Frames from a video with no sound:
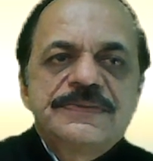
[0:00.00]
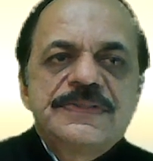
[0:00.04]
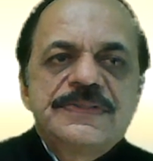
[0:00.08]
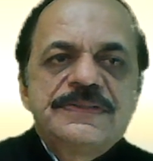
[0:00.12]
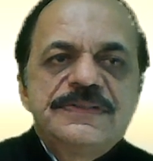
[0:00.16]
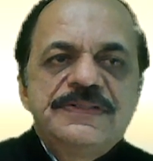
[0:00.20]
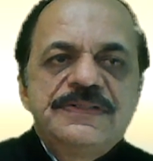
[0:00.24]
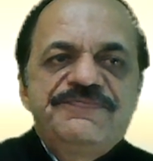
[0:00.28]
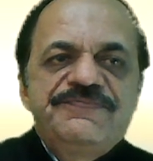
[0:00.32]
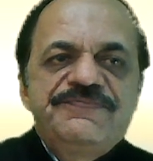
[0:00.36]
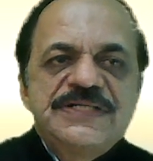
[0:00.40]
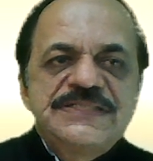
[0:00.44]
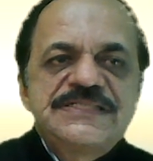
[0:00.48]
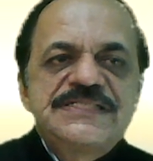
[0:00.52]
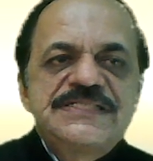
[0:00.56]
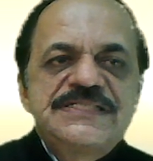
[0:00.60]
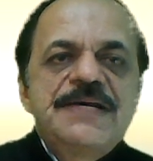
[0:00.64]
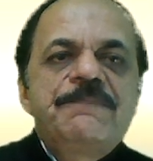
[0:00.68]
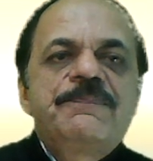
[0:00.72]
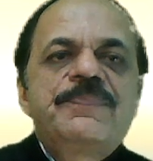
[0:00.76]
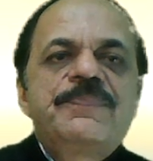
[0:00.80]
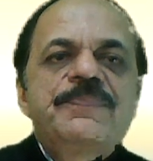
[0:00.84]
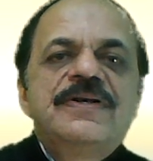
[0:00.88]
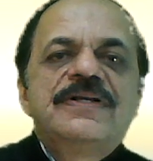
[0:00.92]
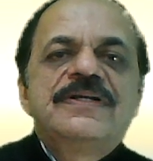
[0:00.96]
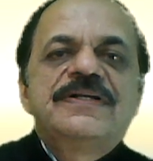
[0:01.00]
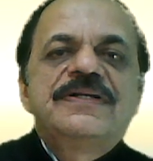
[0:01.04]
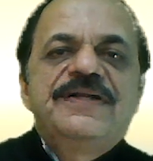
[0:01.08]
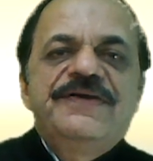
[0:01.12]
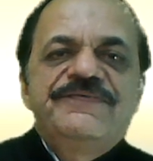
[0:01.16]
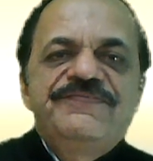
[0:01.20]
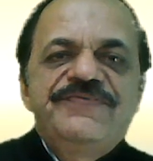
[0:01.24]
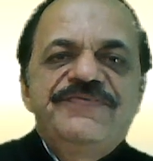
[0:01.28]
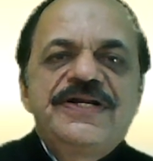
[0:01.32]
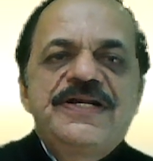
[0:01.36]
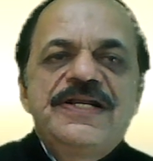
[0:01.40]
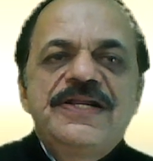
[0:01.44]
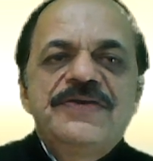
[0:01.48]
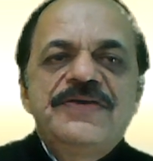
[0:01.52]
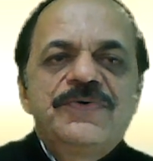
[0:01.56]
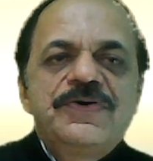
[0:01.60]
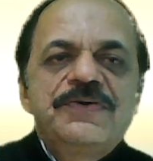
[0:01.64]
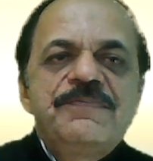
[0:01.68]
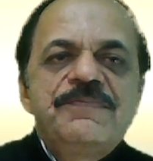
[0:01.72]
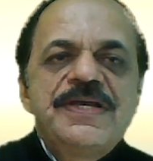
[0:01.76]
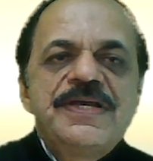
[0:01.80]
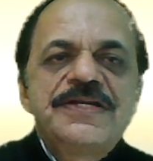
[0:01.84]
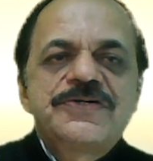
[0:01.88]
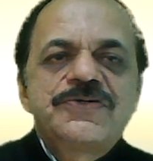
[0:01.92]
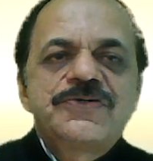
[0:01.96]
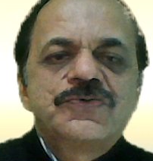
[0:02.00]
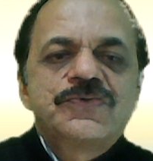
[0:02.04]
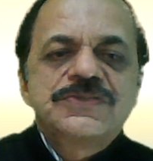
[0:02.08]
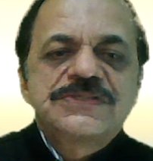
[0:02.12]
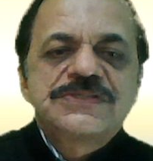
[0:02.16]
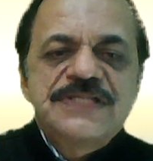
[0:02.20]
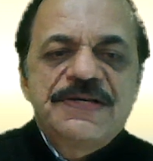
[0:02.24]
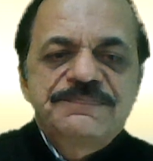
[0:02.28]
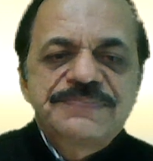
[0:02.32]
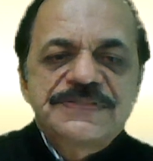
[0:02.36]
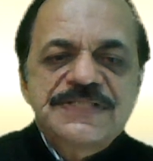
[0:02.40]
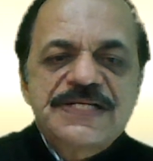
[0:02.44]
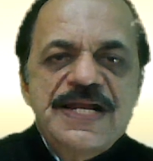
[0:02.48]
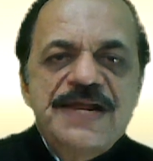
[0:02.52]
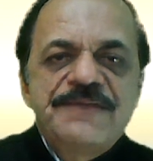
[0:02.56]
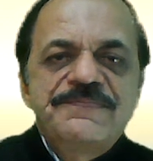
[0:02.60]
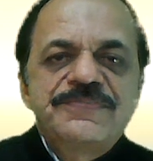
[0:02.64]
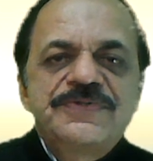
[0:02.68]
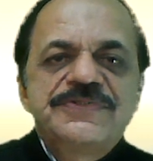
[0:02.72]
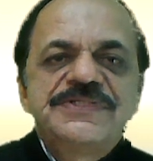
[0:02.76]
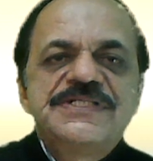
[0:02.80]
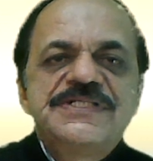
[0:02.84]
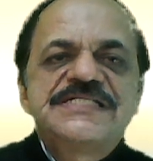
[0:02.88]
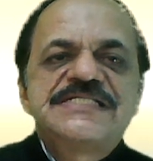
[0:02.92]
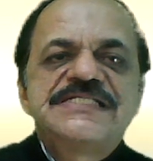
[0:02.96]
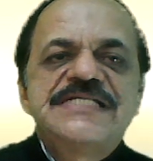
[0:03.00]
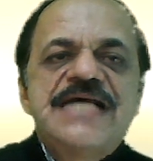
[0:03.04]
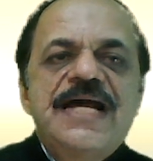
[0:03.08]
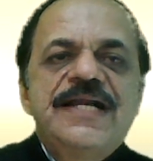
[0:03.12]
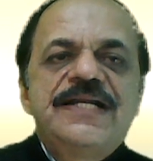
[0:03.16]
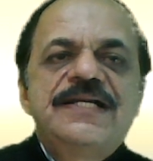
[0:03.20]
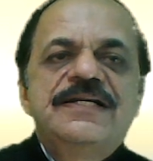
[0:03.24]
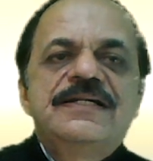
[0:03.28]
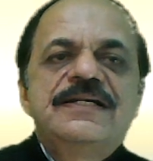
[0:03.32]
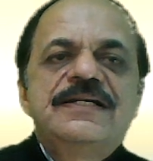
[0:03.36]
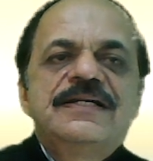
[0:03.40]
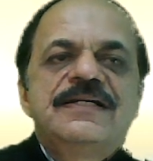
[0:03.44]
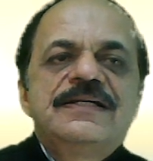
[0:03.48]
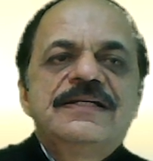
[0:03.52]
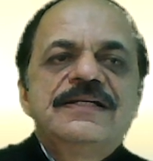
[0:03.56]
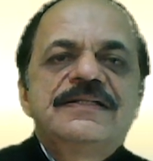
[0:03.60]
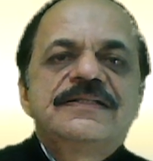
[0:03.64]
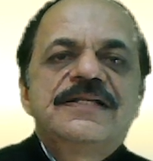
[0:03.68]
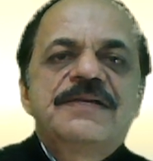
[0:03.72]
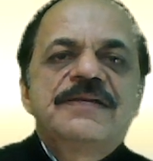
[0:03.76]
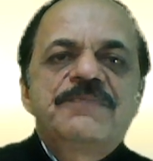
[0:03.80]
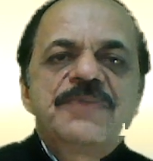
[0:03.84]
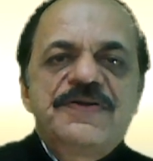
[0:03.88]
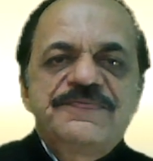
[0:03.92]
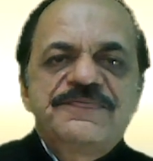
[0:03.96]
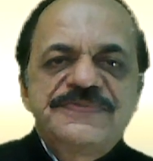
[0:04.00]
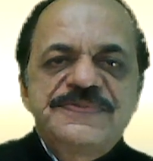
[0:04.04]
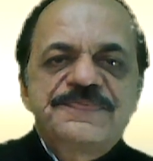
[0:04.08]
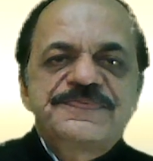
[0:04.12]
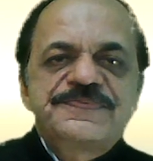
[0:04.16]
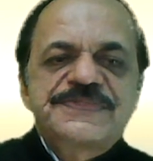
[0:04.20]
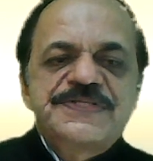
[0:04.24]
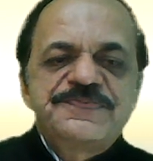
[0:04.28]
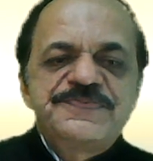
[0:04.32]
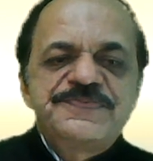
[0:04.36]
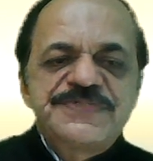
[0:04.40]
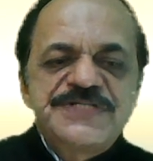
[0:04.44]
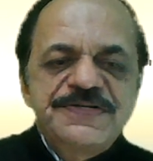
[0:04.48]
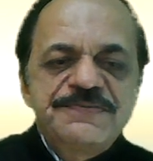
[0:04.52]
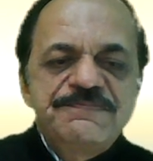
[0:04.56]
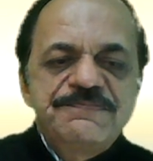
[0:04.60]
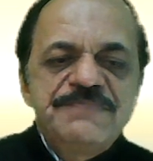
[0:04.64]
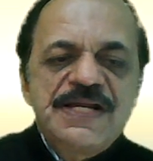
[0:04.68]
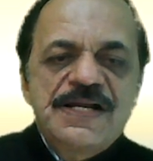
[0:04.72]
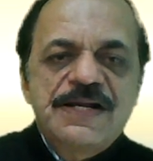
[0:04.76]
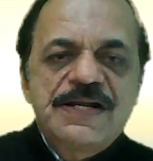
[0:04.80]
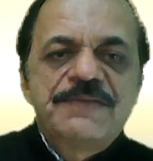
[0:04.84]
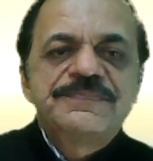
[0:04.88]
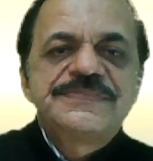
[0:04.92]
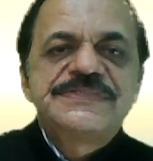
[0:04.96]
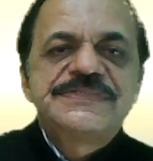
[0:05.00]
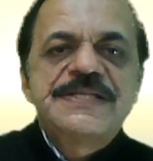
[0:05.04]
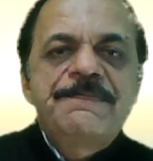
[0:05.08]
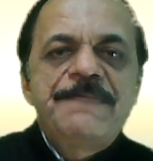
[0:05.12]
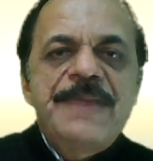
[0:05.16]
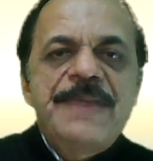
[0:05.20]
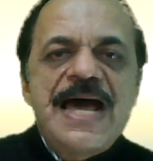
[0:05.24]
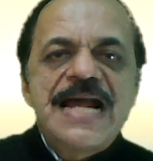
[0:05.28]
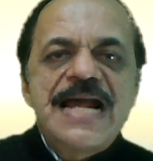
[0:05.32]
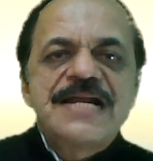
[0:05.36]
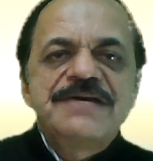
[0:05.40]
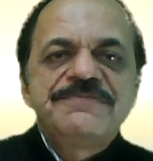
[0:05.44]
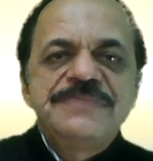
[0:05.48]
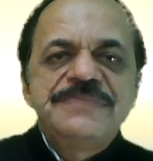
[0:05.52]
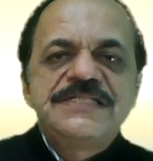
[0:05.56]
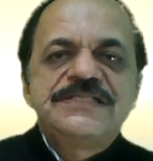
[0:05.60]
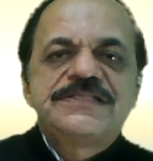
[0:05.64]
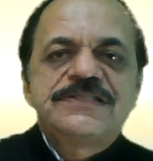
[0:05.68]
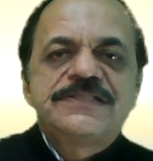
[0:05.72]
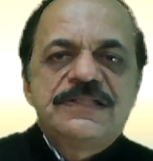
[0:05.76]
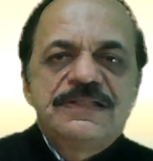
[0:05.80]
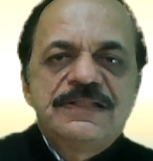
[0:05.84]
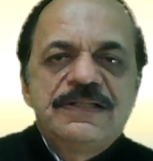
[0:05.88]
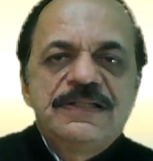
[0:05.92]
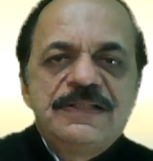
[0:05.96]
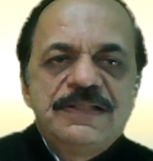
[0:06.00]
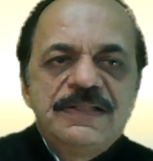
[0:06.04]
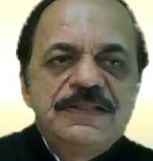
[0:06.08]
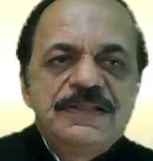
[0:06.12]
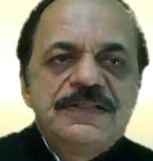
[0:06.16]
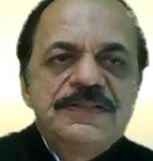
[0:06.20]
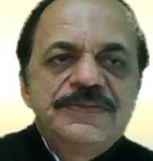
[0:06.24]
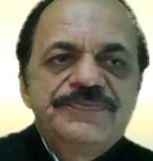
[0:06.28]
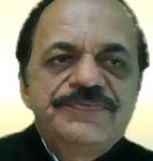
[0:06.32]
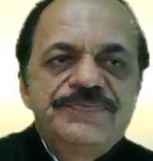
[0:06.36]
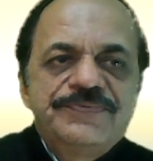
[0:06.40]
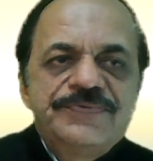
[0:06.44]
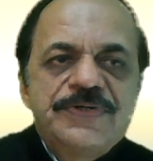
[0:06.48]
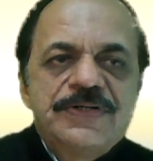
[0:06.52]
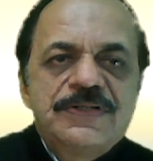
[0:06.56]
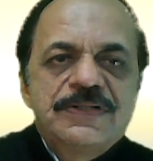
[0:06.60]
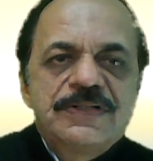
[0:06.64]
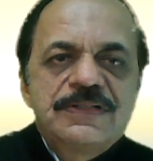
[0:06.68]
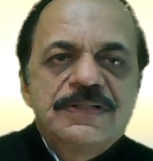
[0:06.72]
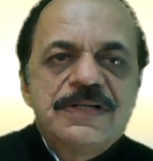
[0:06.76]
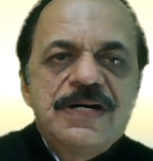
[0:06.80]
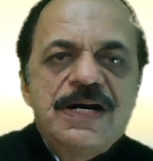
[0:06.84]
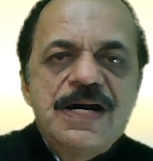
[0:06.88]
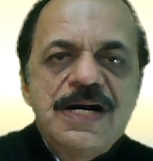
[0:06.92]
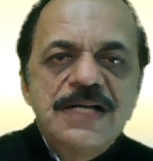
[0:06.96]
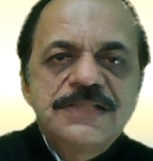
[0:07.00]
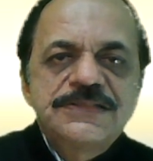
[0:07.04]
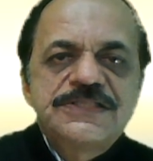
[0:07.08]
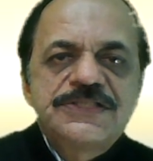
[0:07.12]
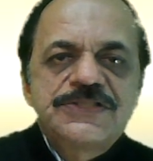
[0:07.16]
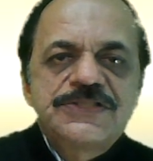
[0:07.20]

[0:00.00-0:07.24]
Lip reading: The first step definitely would be to subscribe to this channel. Number of subscription becomes a parameter for us